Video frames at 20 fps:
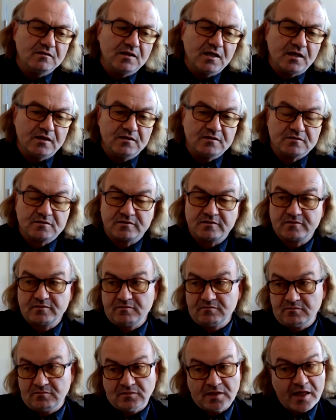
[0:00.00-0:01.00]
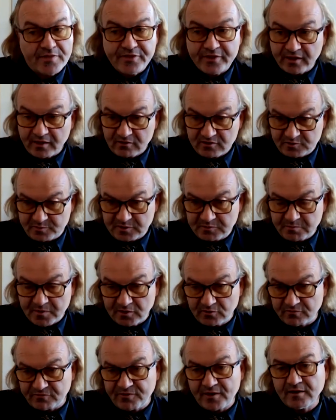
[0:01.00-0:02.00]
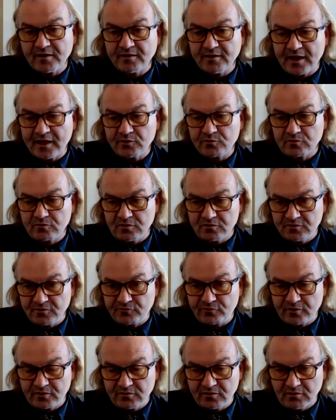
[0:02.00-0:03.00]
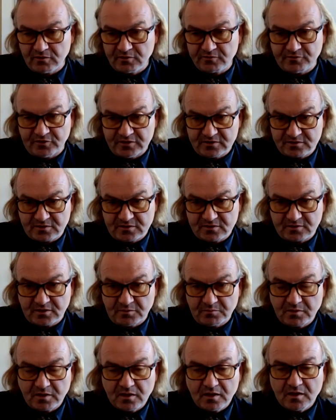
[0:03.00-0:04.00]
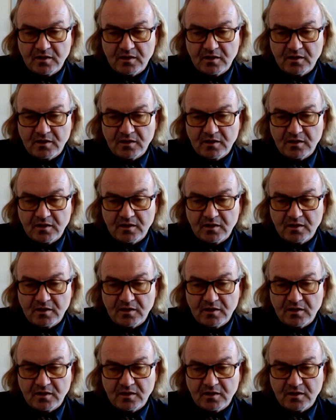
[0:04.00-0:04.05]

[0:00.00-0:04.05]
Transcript: that is nothing else but methylphenidate with a different delivery system.